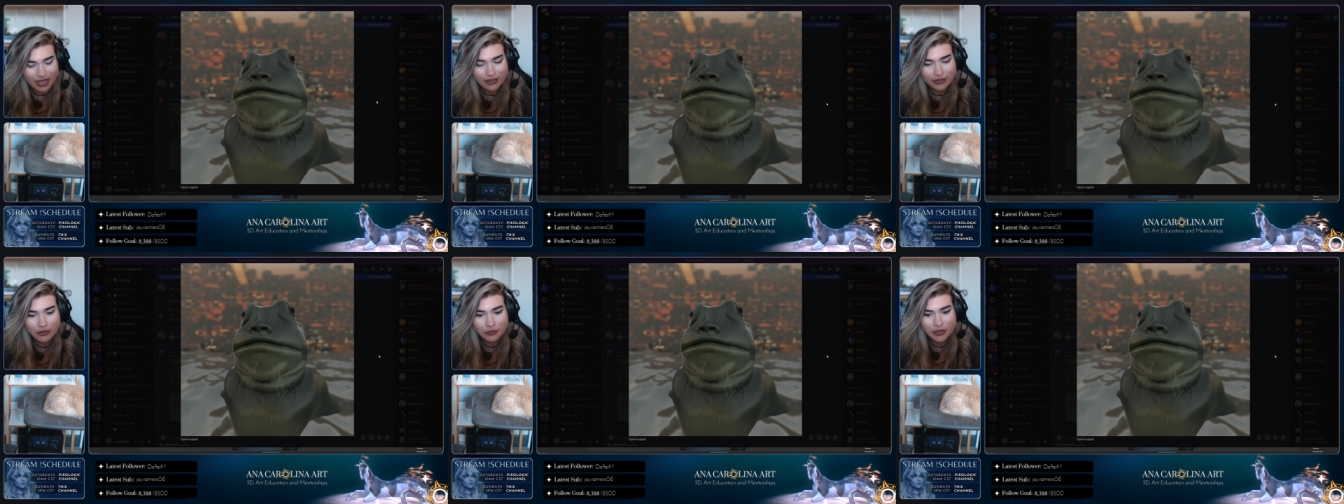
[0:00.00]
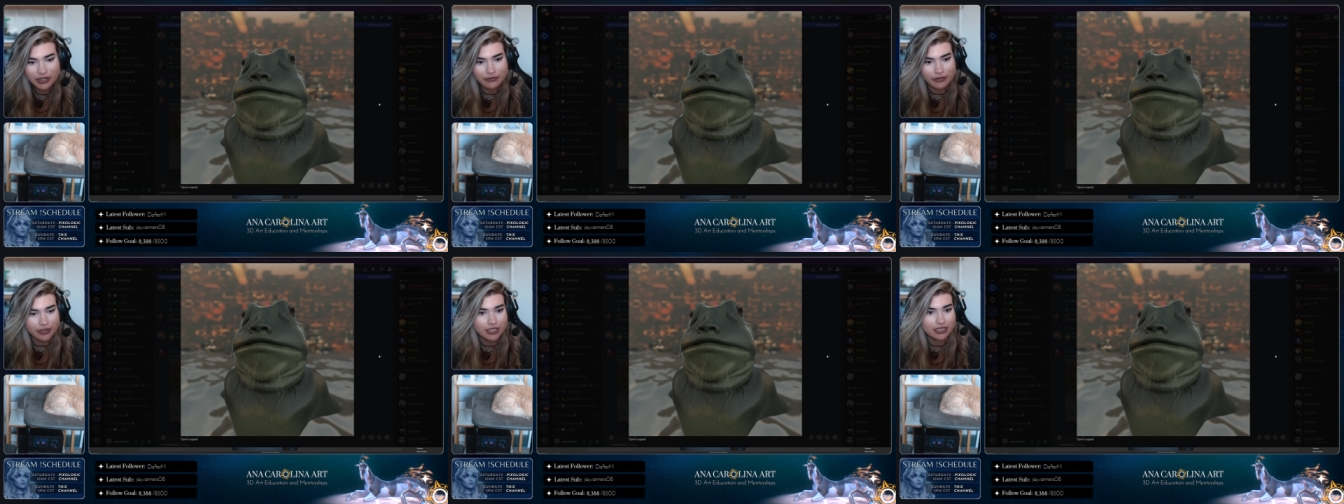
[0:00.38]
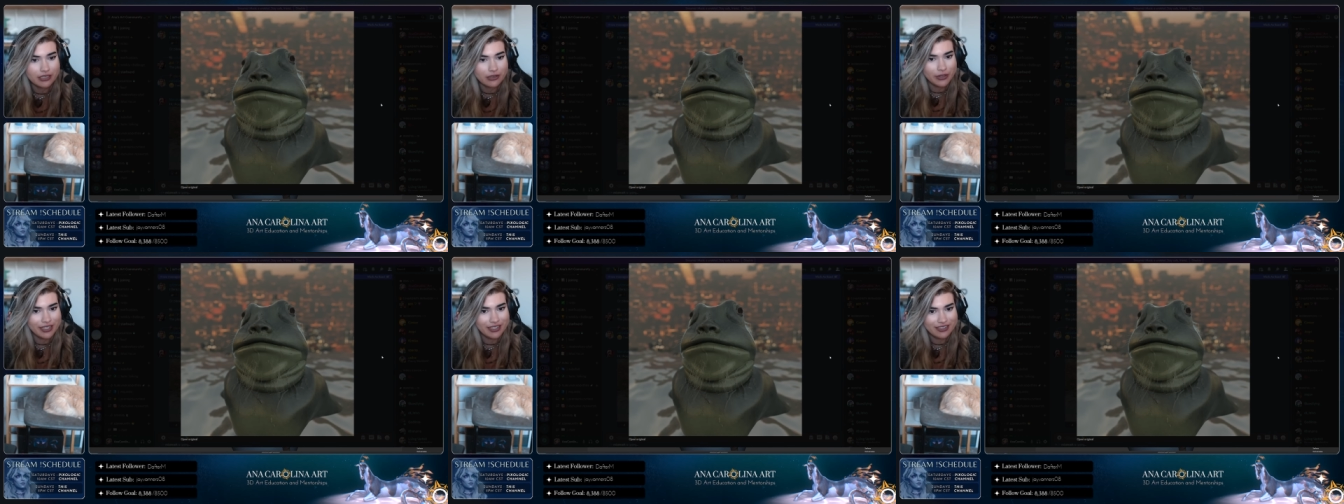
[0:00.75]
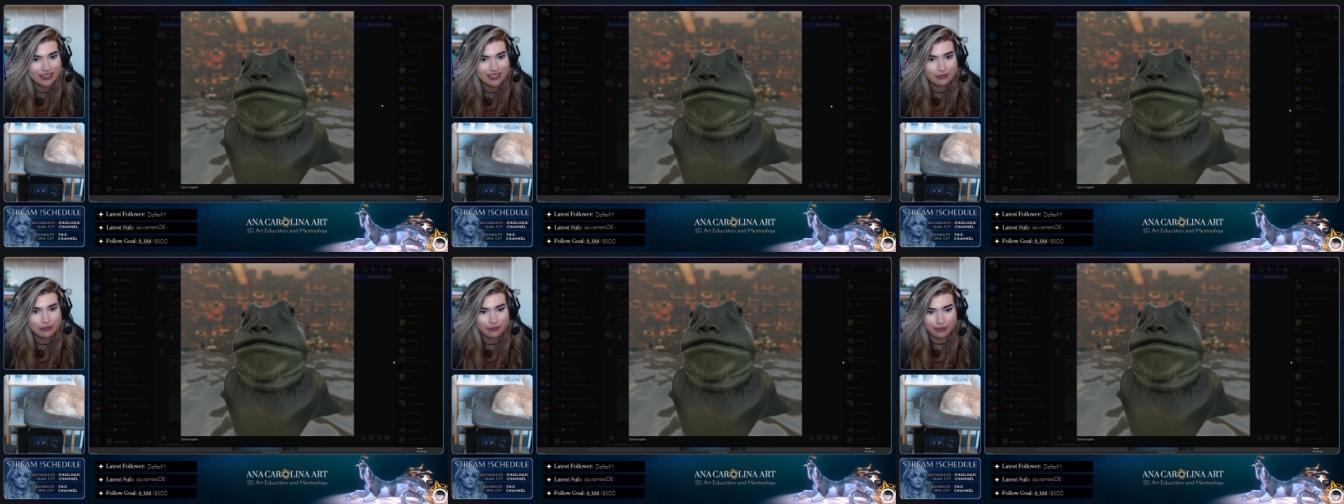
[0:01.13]
I don't know what a Vodanoy
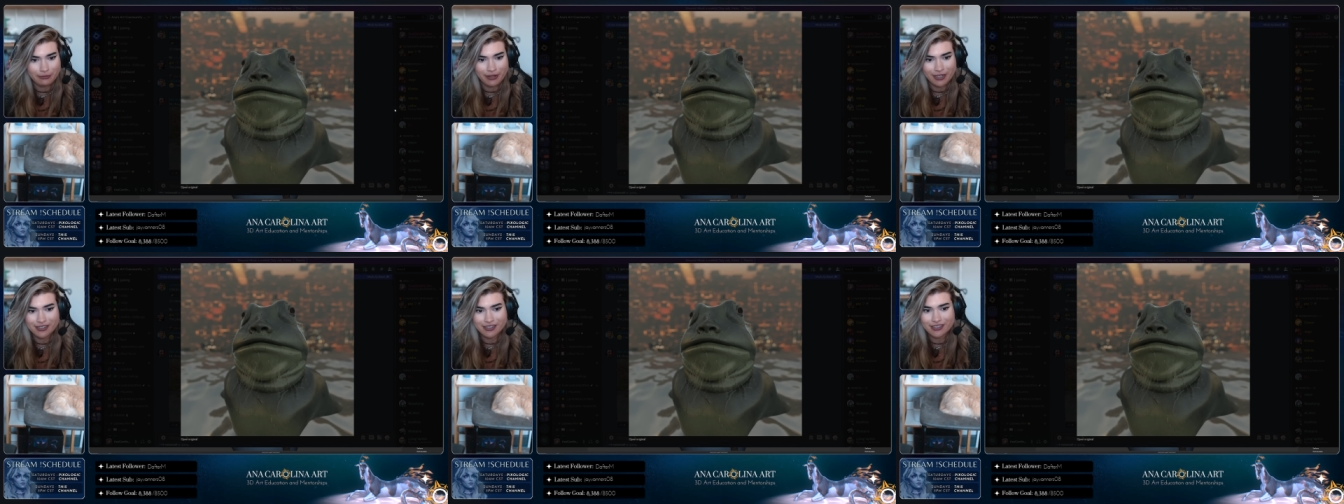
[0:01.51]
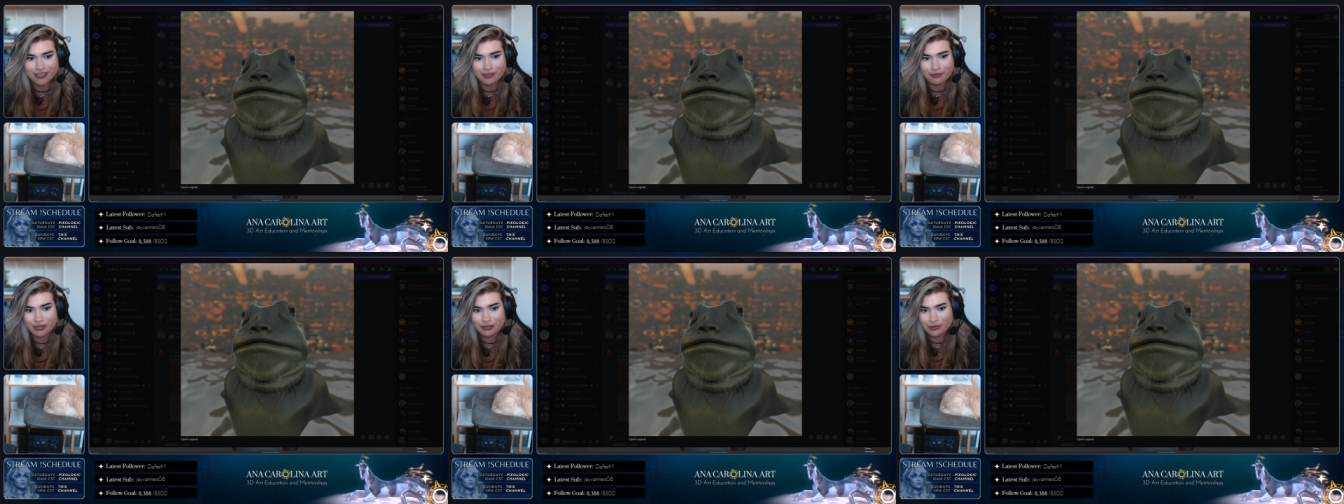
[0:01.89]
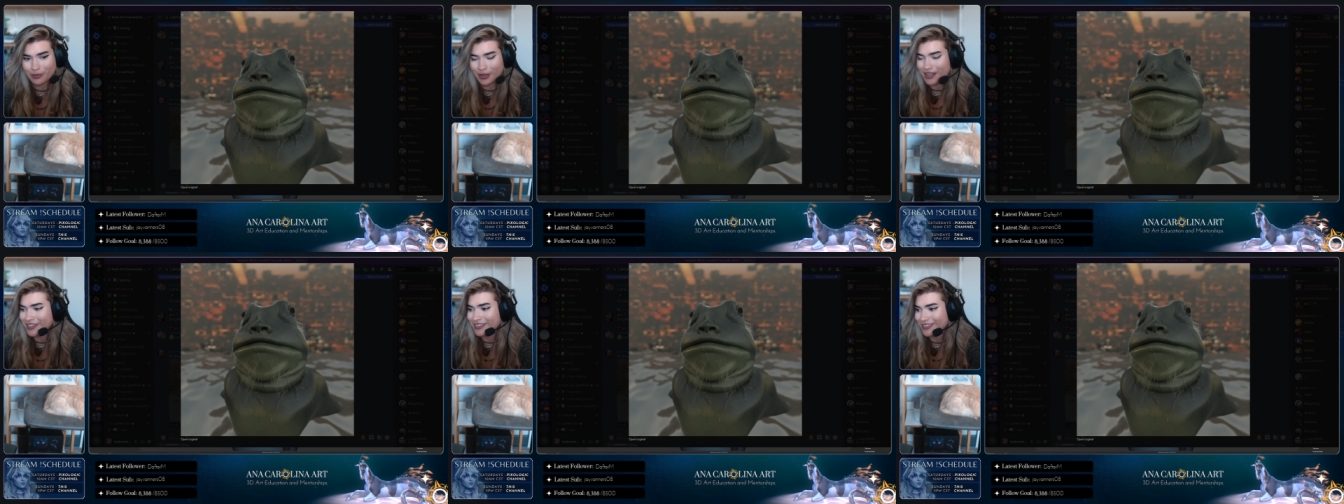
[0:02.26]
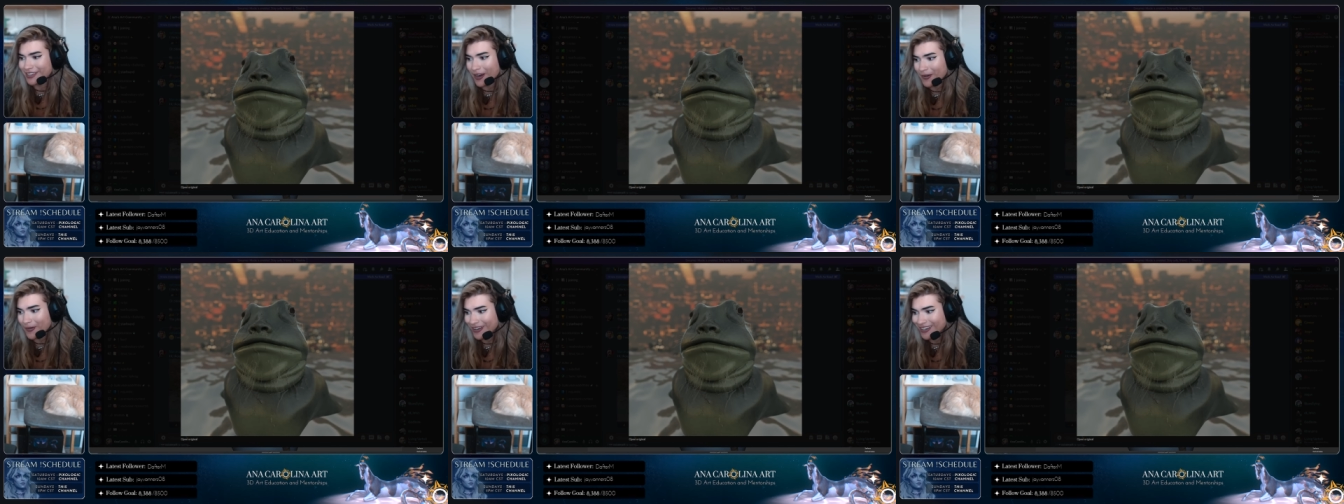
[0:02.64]
is, but I'm guessing it's something from like
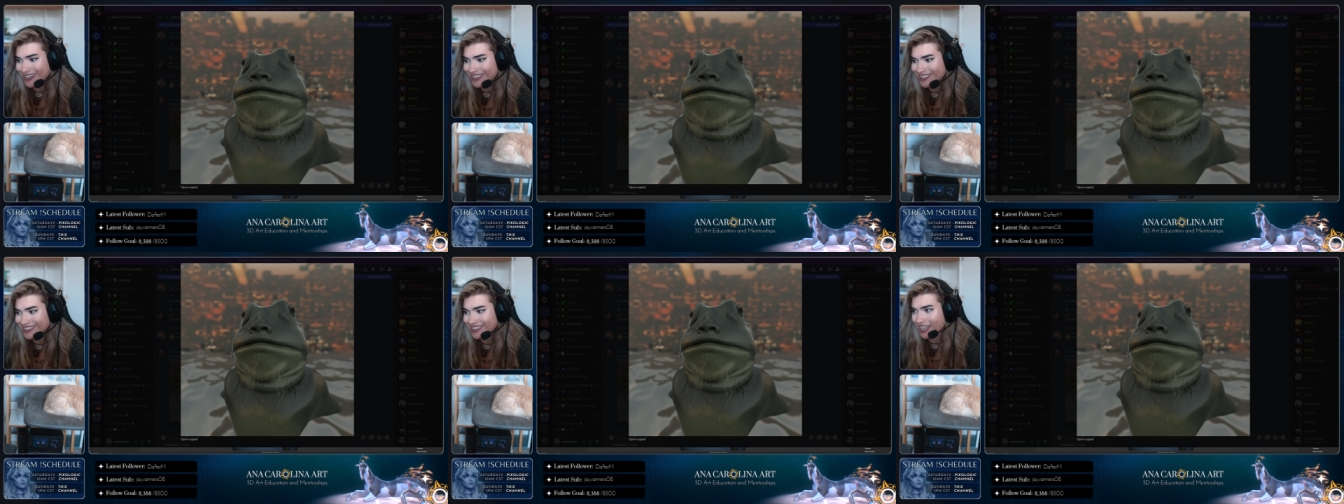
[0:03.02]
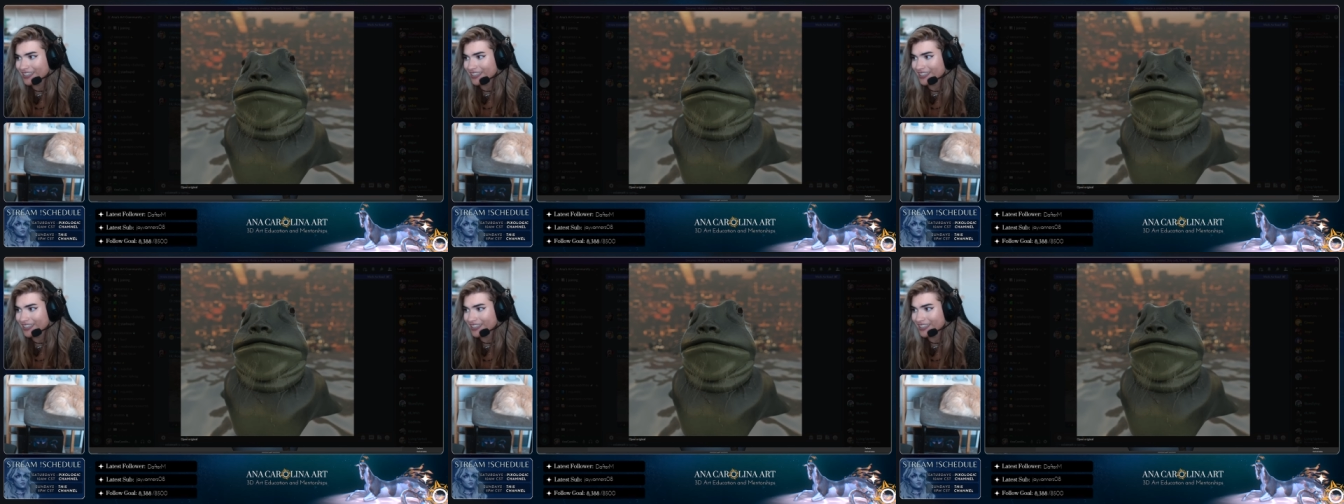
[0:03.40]
Star Wars.